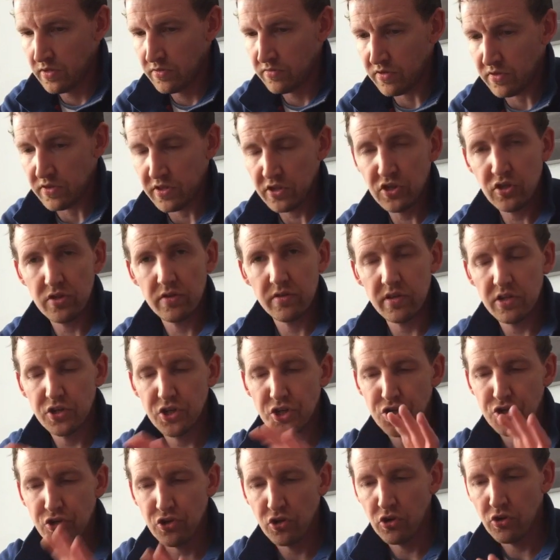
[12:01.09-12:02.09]
So this, this
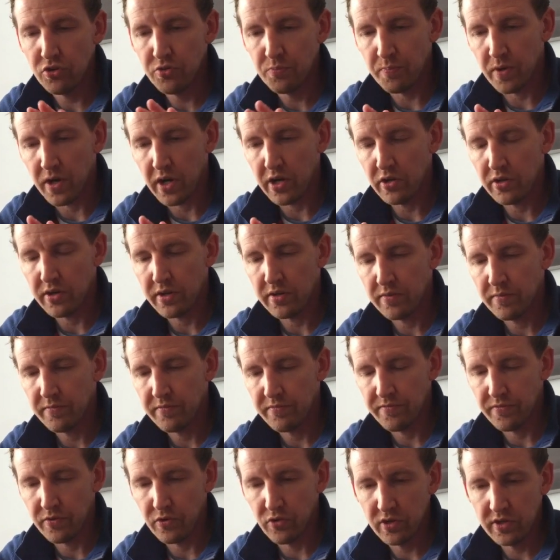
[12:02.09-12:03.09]
should, by
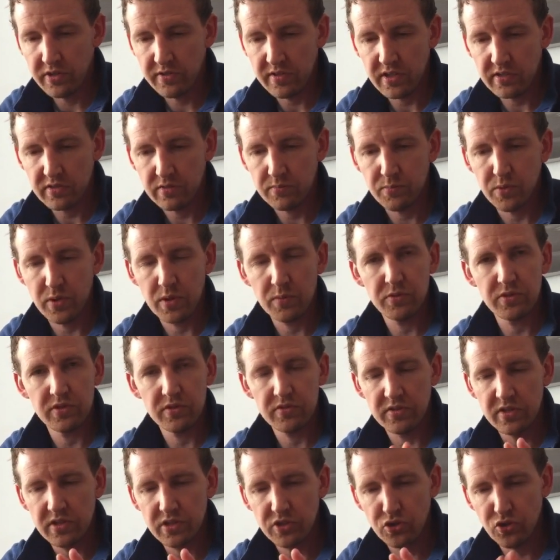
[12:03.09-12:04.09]
for all intents and
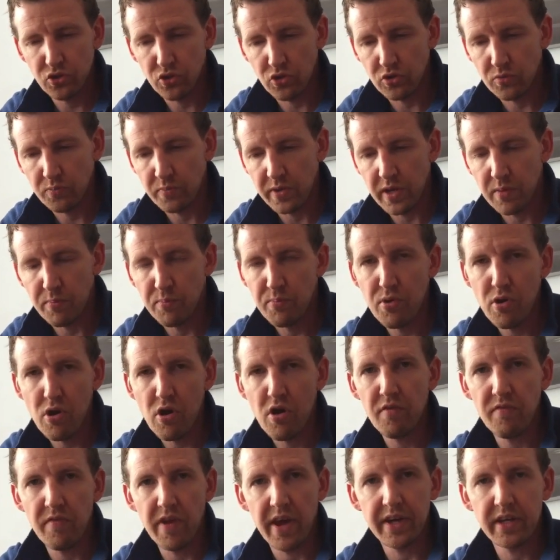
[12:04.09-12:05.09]
purposes, this should be a
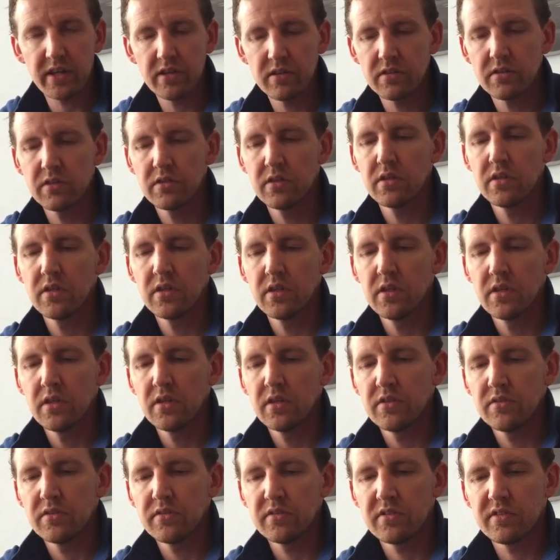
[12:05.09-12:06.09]
perfect
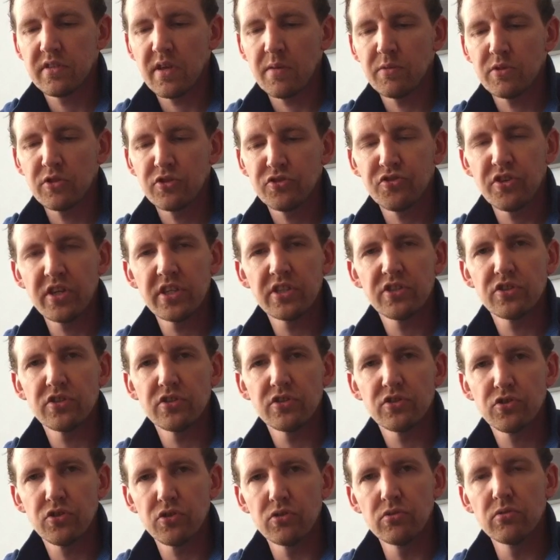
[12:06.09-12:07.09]

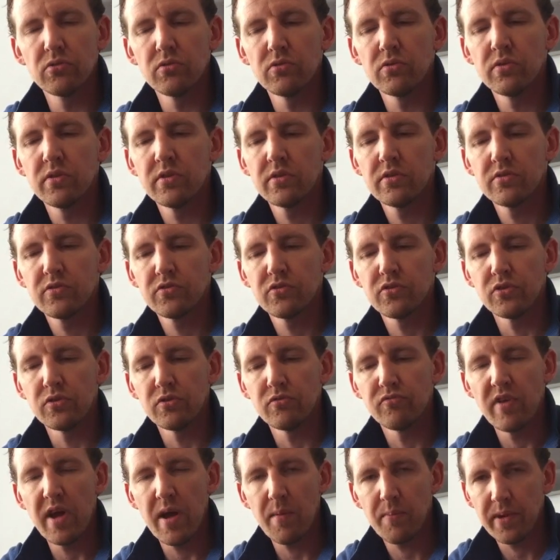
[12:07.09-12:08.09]
demonstration tool
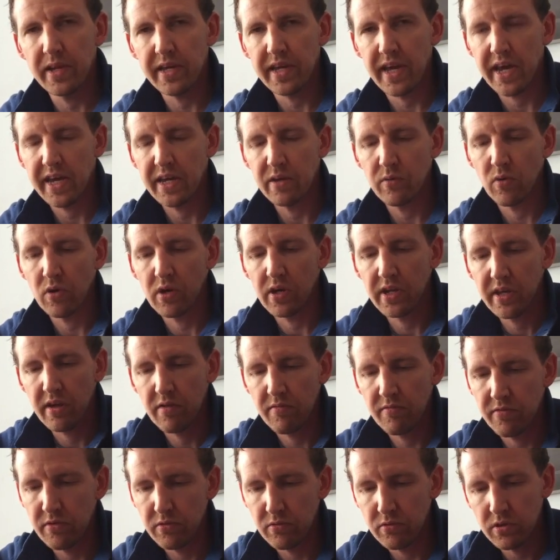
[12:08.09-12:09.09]
to replicate what
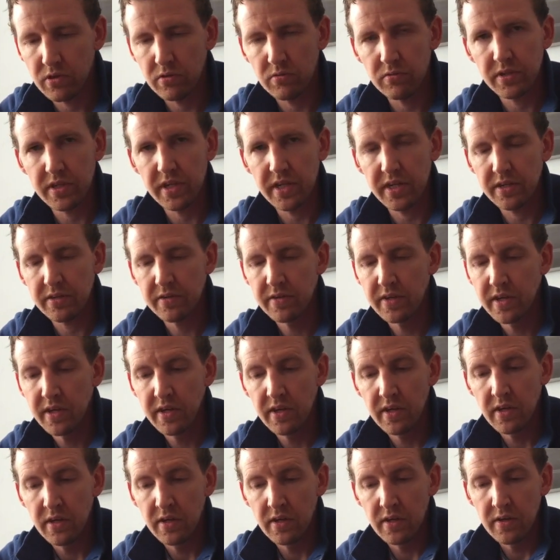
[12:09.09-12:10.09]
Leon Foucault did.
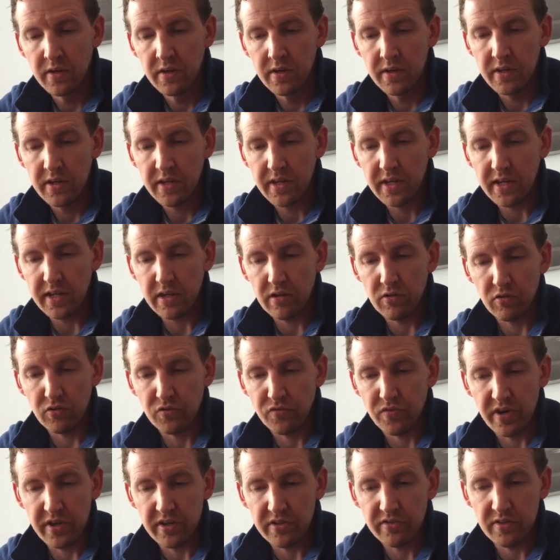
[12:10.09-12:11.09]
It
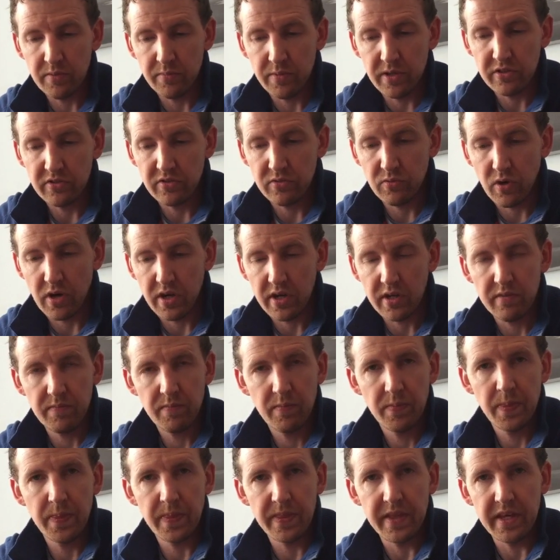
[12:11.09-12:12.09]
looks very similar to what
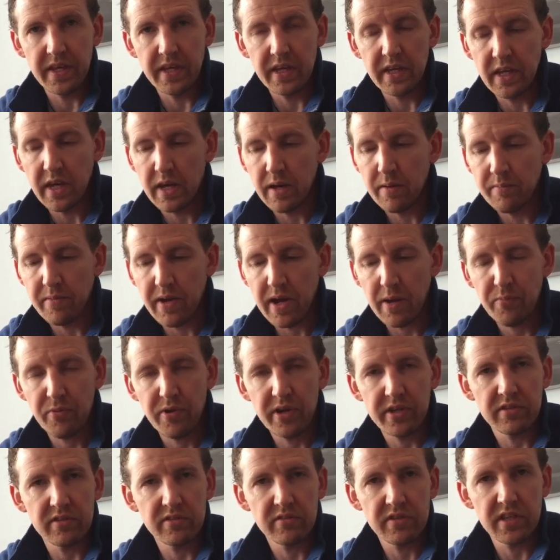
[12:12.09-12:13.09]
the um,
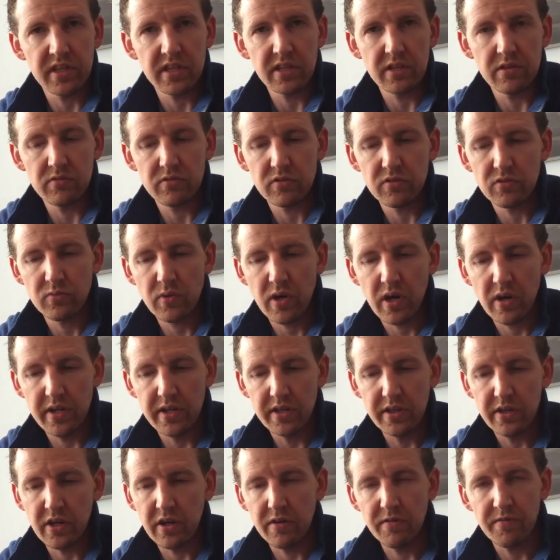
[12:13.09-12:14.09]
apparatus he used as well
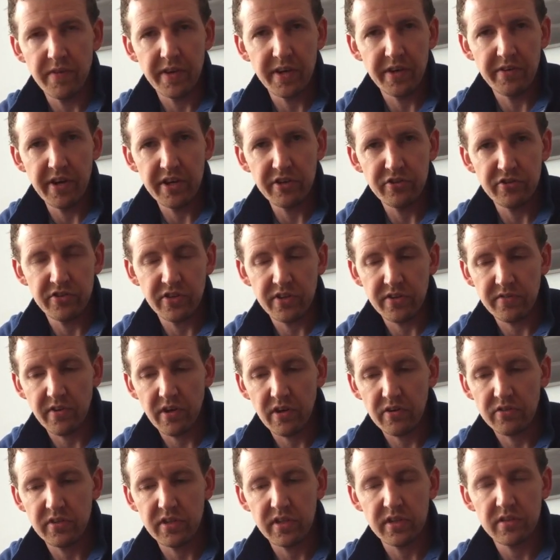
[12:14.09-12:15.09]
in the configuration that I've
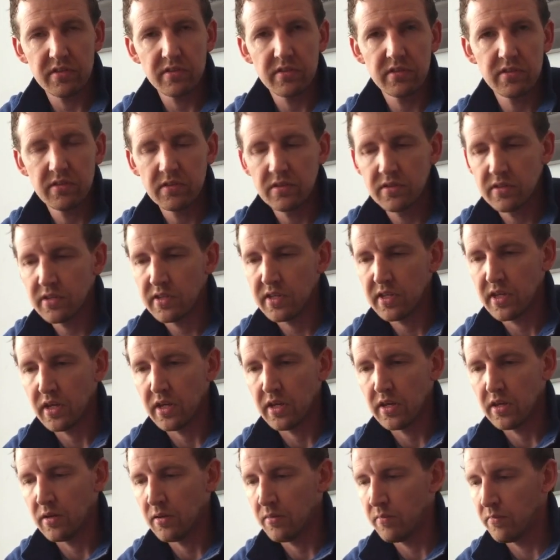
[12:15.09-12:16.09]
got it.
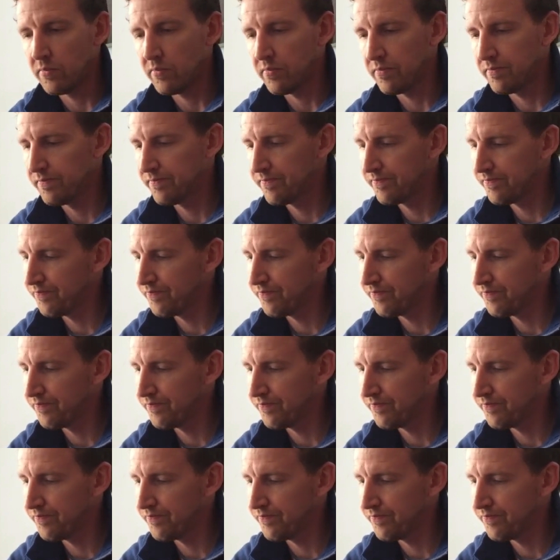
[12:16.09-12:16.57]
Um,